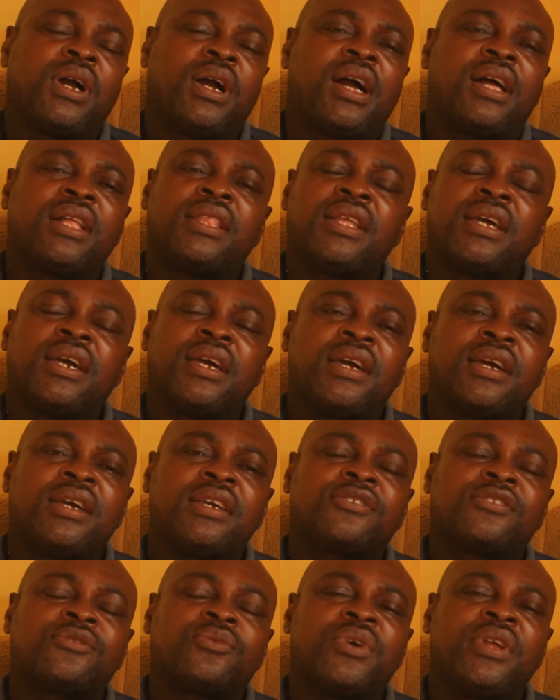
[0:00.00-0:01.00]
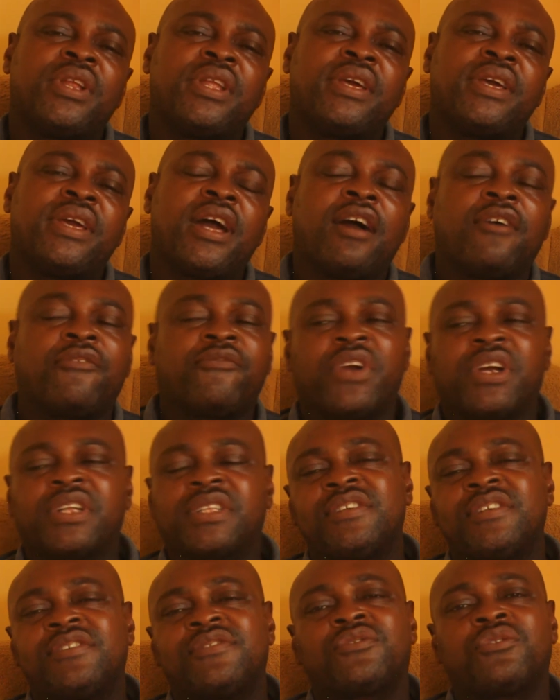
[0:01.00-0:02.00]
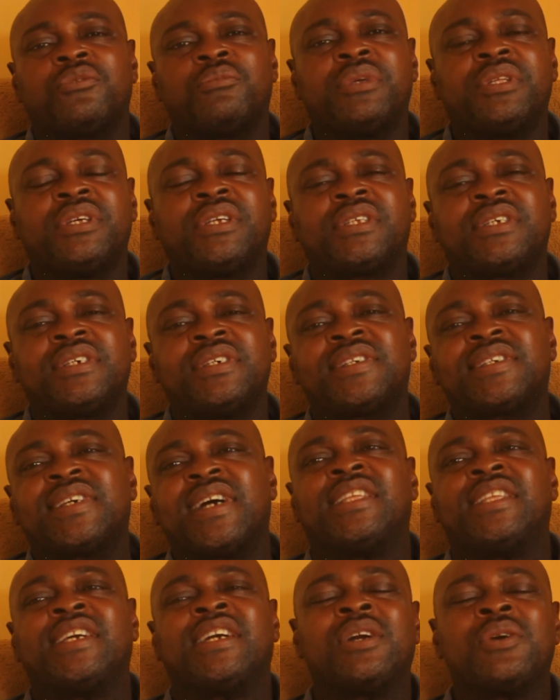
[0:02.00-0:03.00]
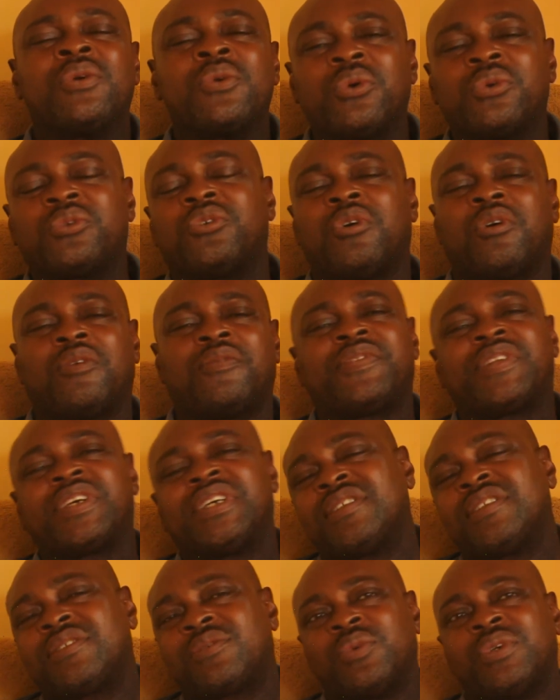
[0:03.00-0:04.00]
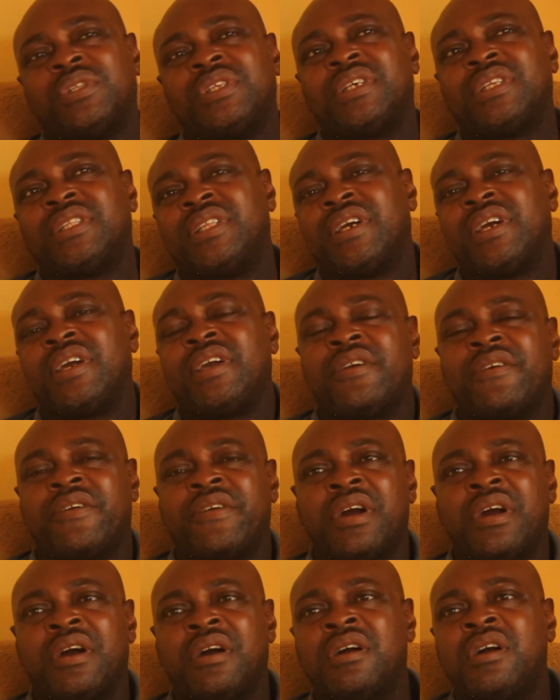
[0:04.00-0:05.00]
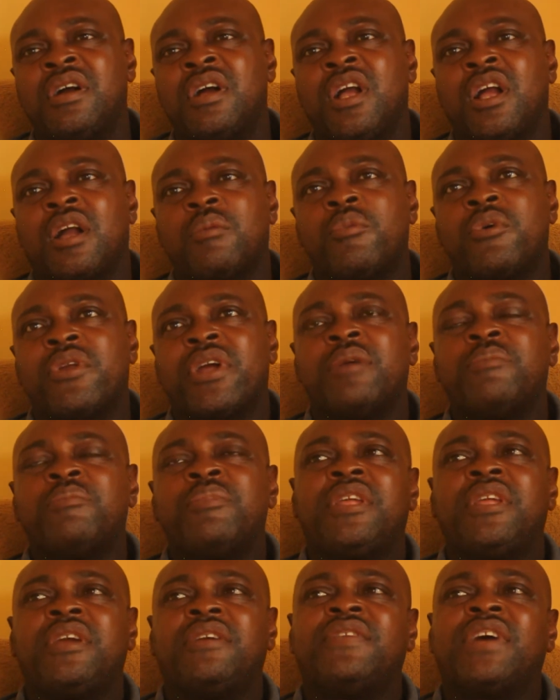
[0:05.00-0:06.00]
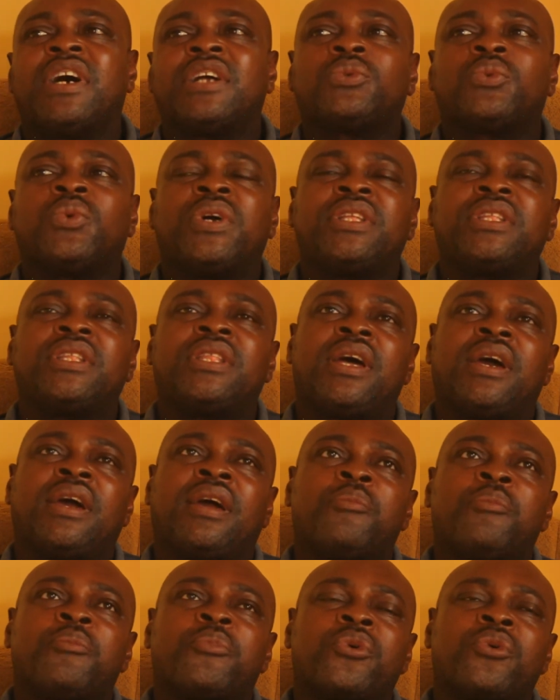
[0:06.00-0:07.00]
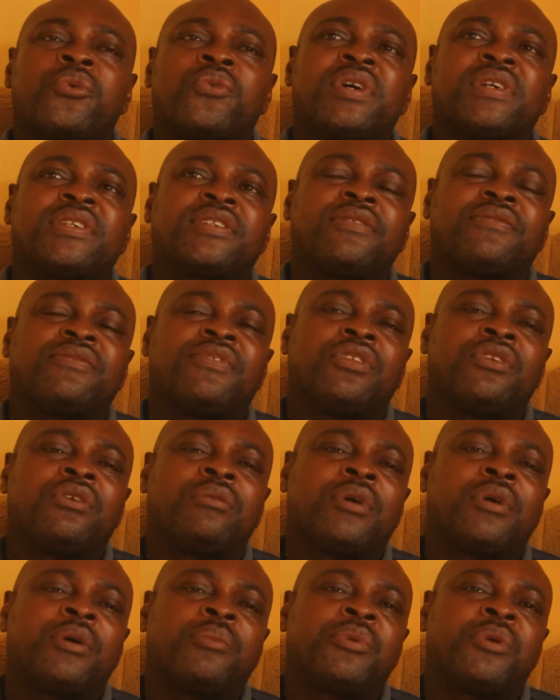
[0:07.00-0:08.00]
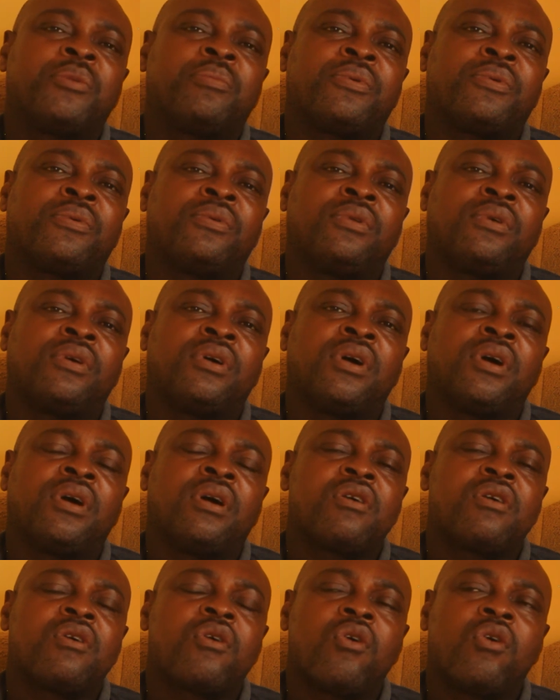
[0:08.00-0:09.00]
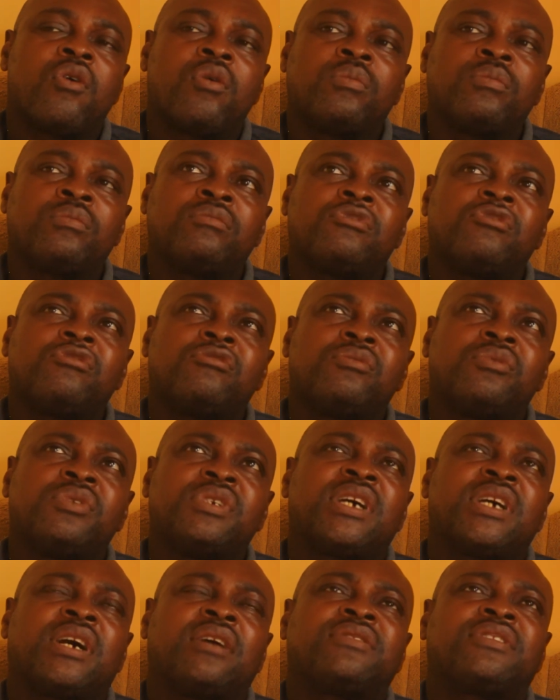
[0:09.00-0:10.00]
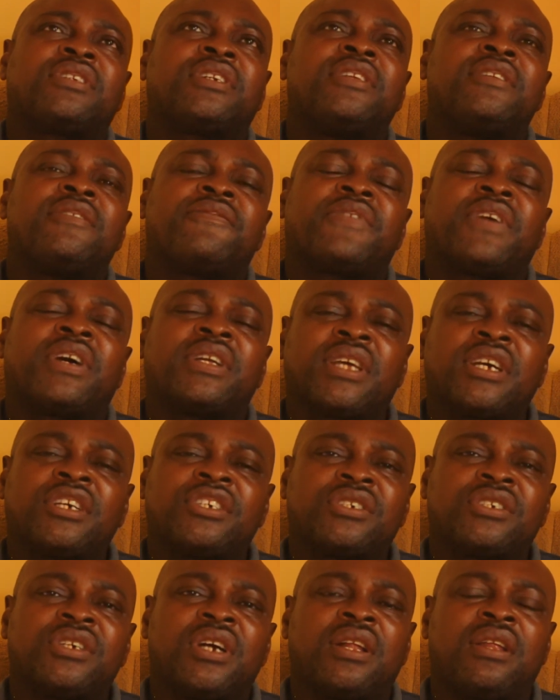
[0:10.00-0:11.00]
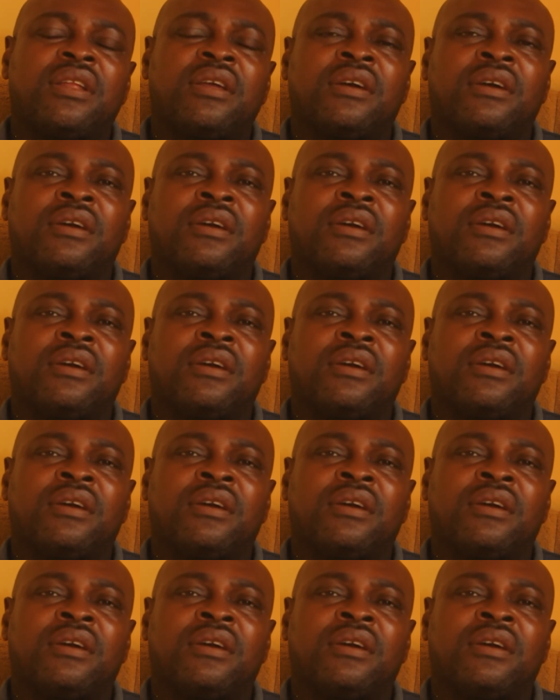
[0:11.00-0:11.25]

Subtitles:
And it's really affecting so many things and the growth of things within the area. But I believe that when progressive Idoma people come without any financial